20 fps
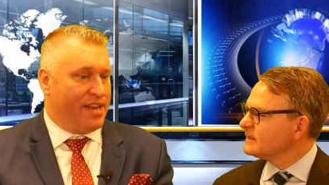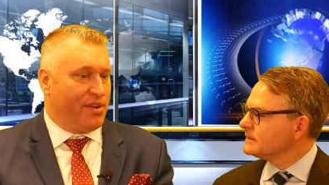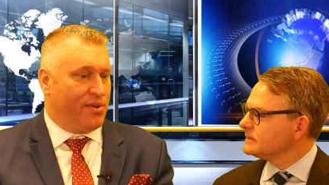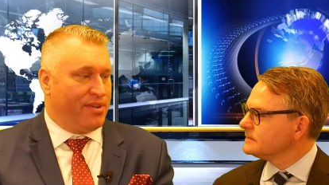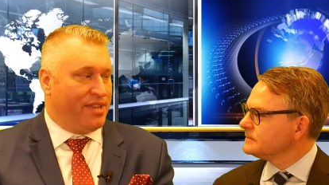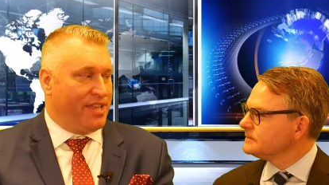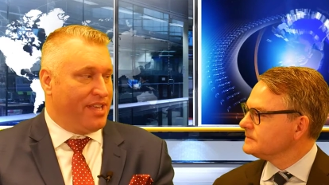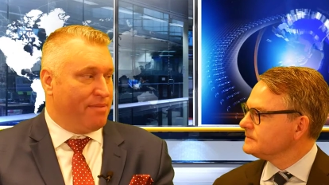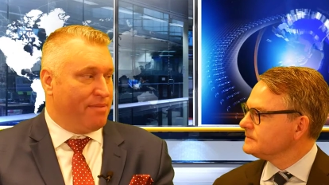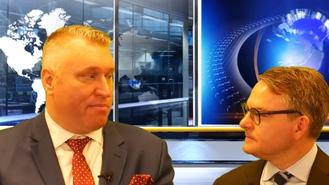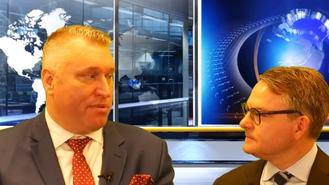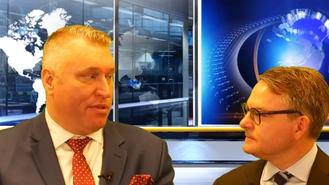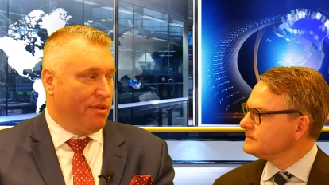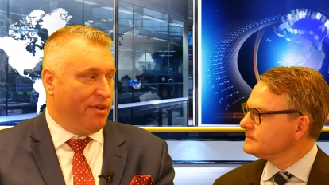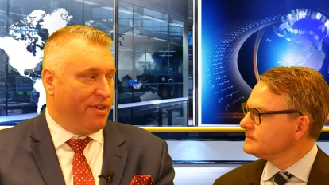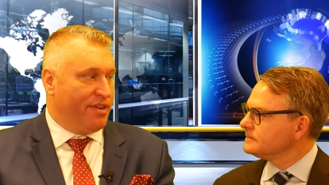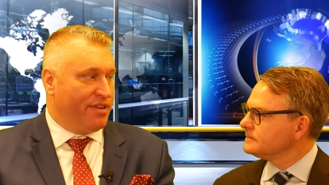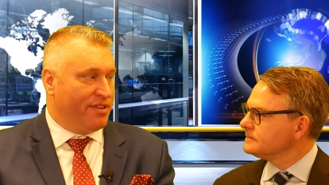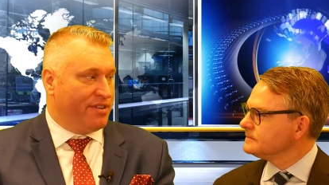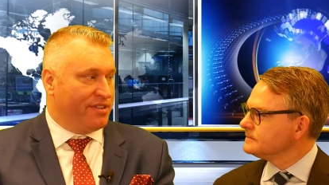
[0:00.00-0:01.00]
Speaker 1: only
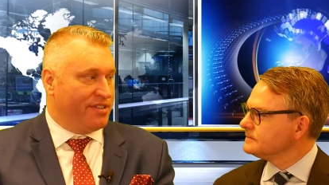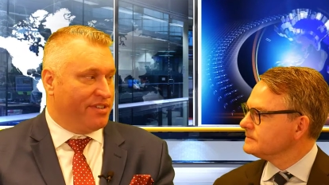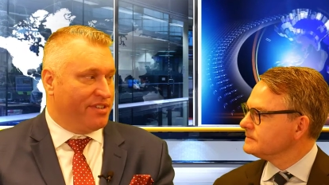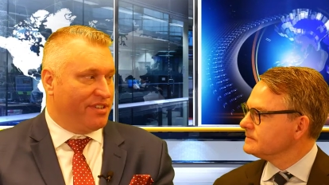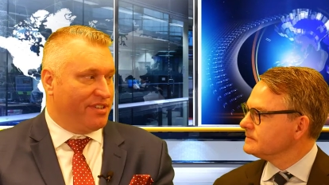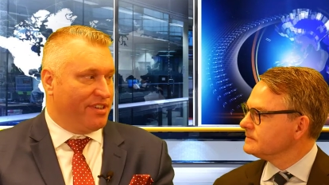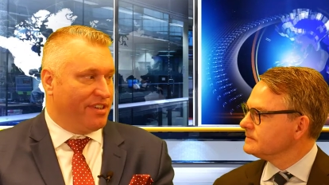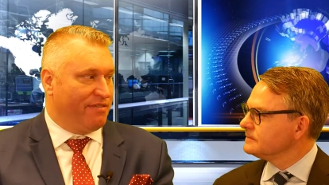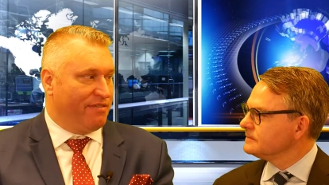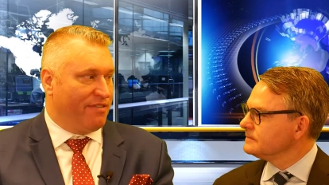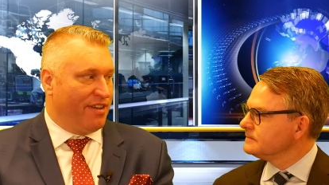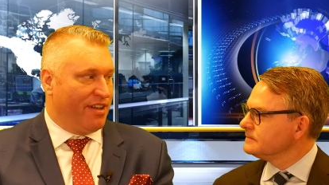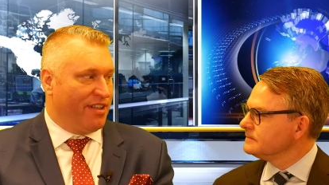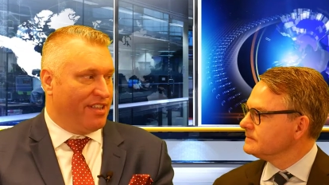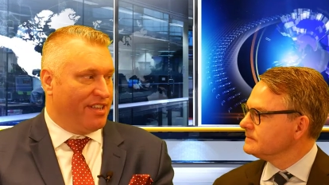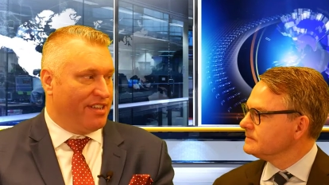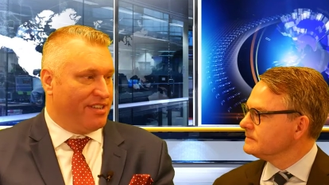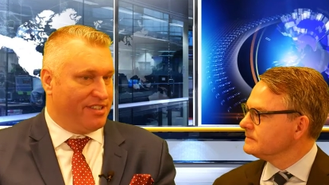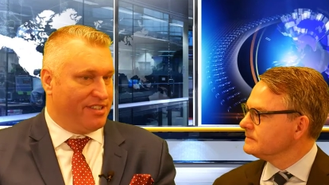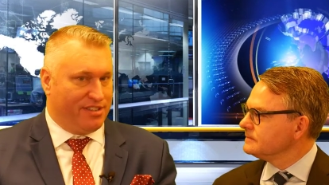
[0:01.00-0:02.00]
employers could
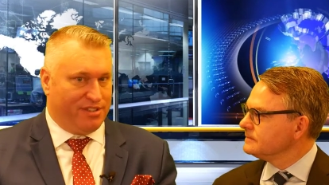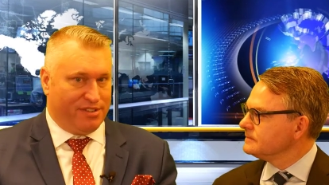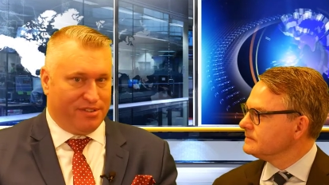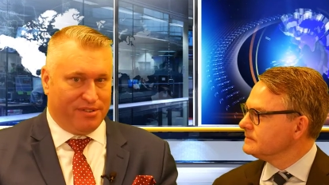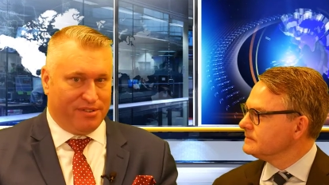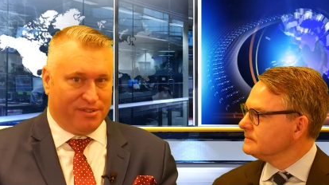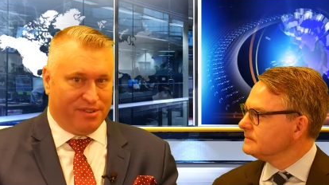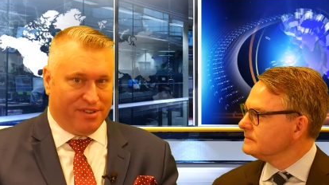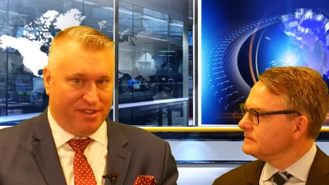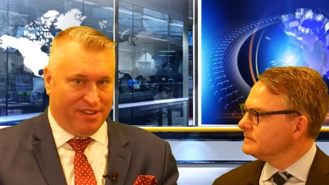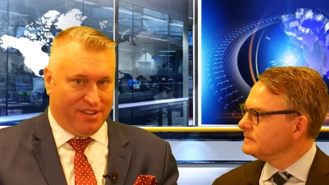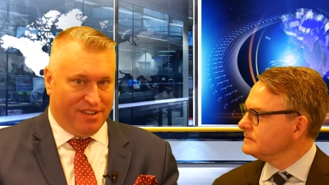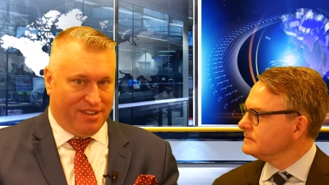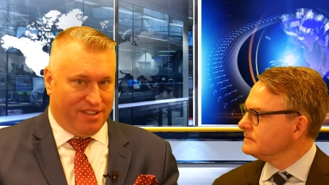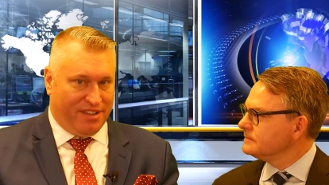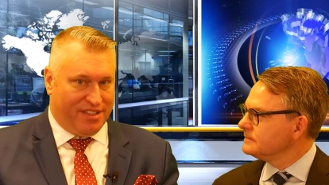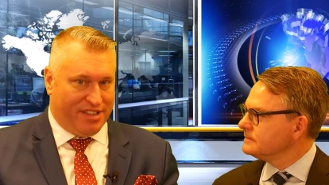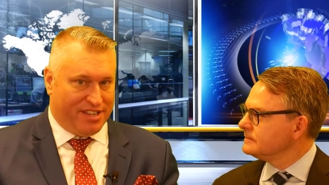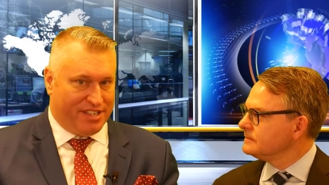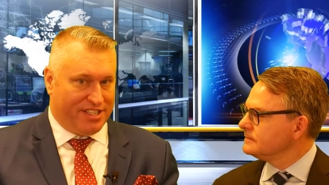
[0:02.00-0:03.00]
fall into
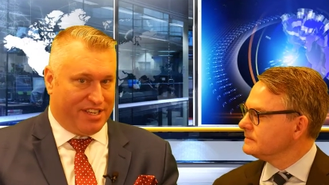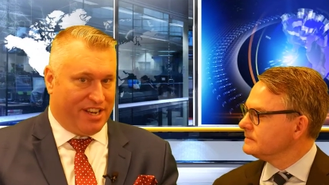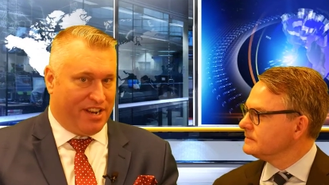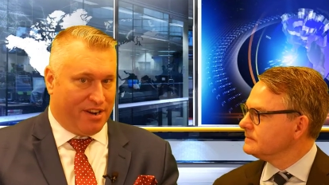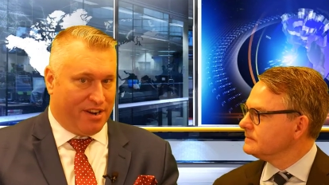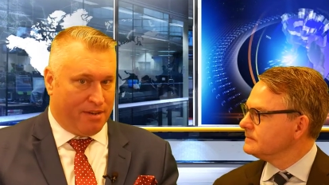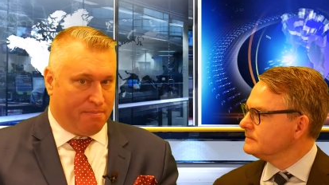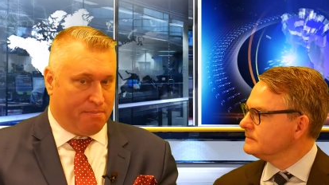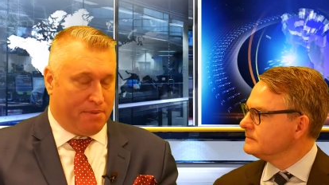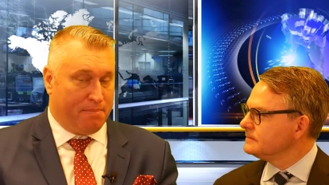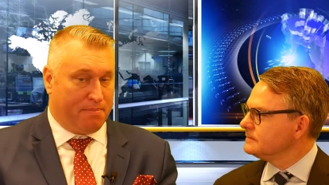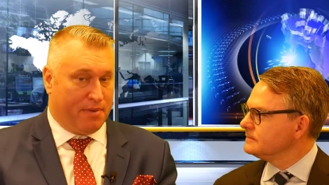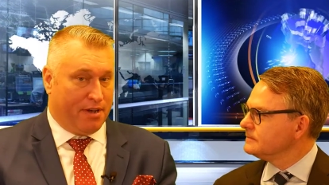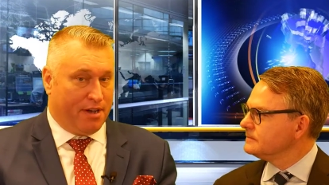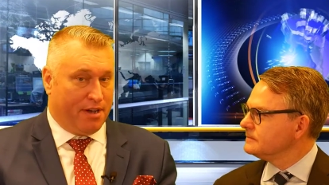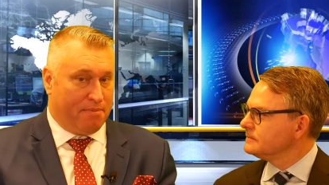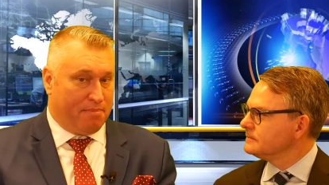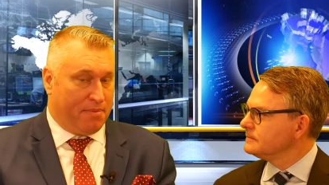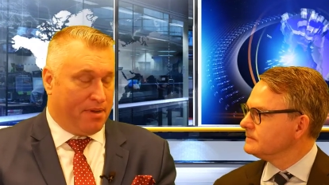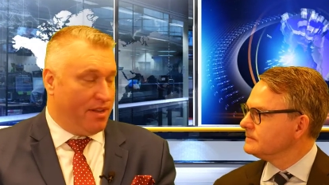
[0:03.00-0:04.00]
the snare of B I P
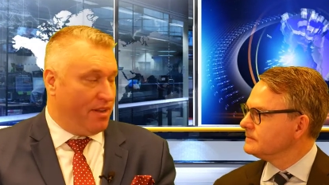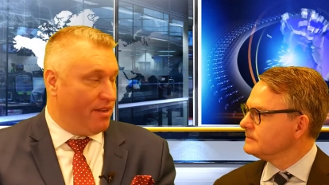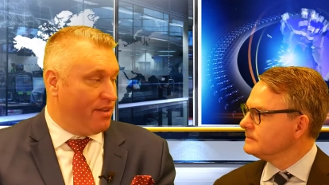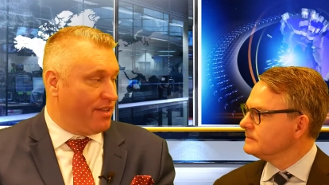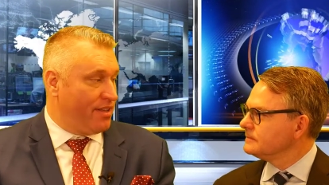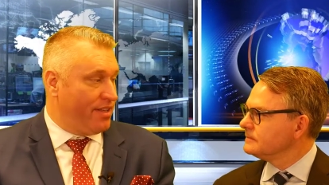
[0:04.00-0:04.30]
A, but